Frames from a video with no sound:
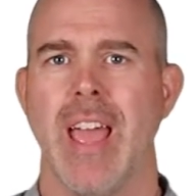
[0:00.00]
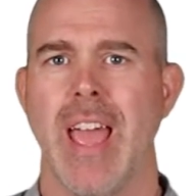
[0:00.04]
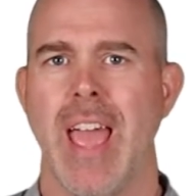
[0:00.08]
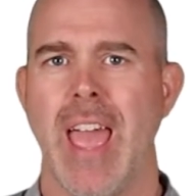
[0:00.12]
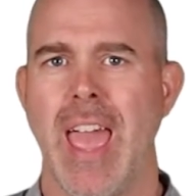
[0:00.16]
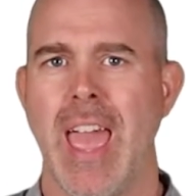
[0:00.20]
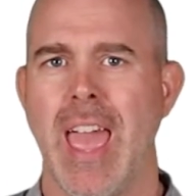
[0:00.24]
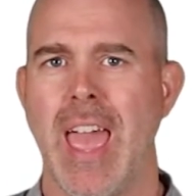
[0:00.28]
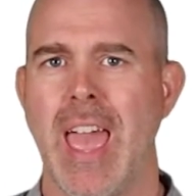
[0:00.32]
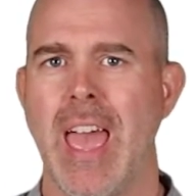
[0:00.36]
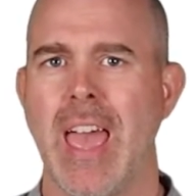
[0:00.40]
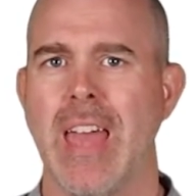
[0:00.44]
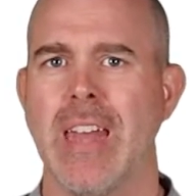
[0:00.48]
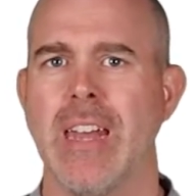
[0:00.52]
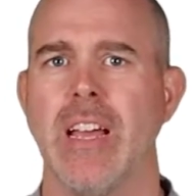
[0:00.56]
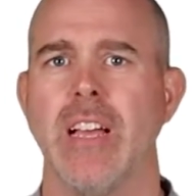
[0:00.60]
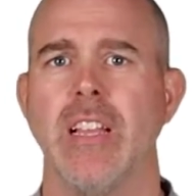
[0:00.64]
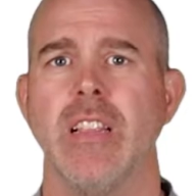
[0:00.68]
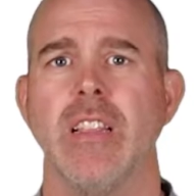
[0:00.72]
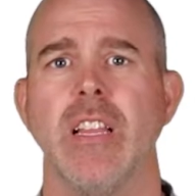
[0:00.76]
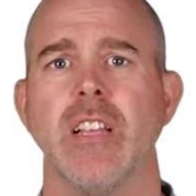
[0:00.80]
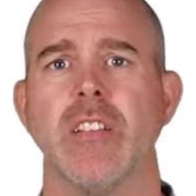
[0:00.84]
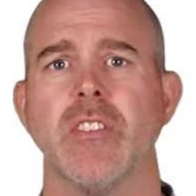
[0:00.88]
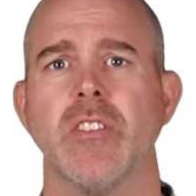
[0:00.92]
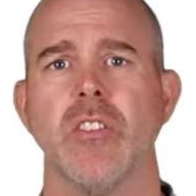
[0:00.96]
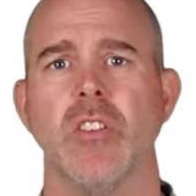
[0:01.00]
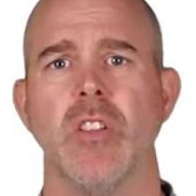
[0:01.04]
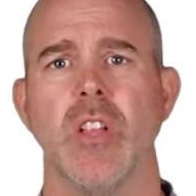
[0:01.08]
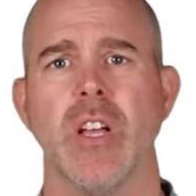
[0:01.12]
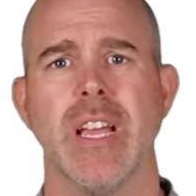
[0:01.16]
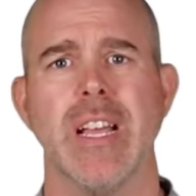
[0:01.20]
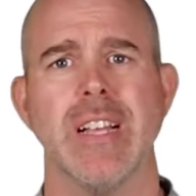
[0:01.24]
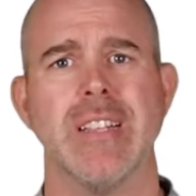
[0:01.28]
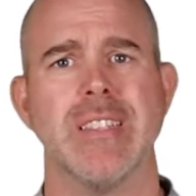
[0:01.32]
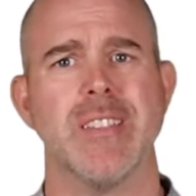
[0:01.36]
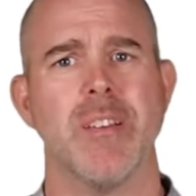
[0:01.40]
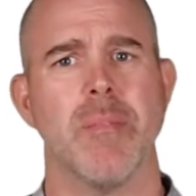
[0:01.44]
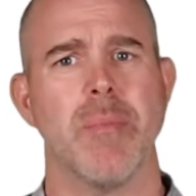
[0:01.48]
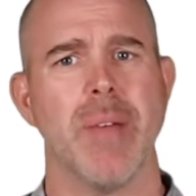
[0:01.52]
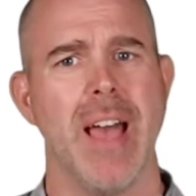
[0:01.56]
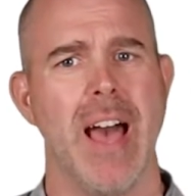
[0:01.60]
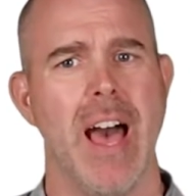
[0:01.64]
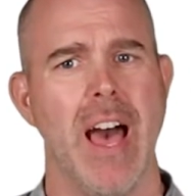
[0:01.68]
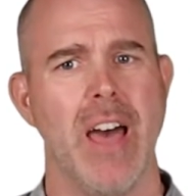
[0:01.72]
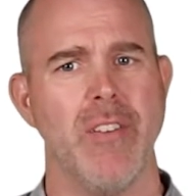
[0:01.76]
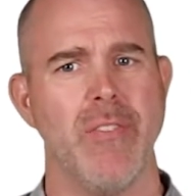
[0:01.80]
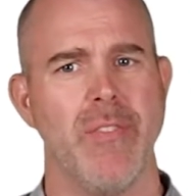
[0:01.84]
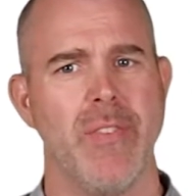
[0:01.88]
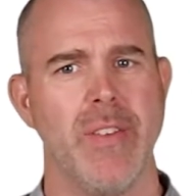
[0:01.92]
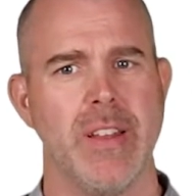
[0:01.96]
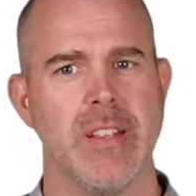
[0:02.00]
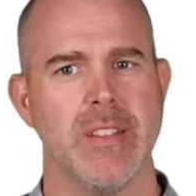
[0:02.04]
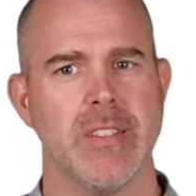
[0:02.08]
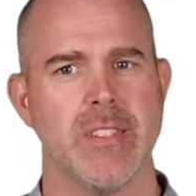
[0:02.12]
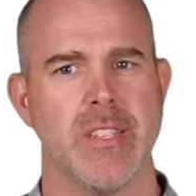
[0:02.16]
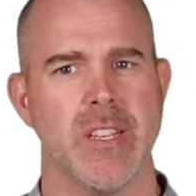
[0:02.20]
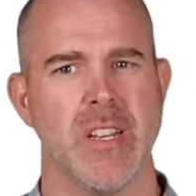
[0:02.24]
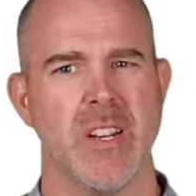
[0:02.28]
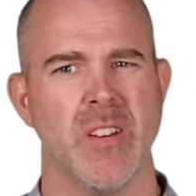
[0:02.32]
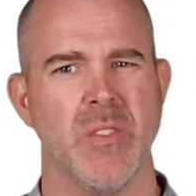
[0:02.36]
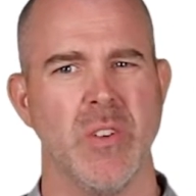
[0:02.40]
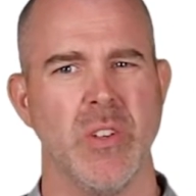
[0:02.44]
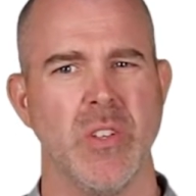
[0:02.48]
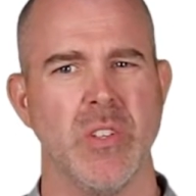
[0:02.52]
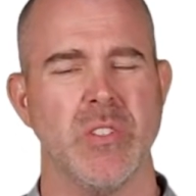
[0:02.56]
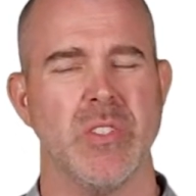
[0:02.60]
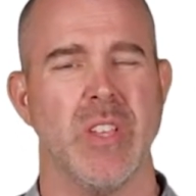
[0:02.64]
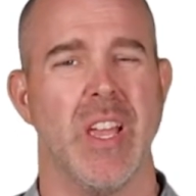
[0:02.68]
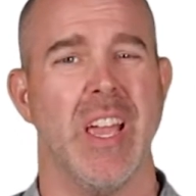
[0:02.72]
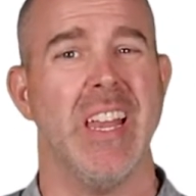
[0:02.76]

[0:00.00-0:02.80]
And let's look at some confidence intervals.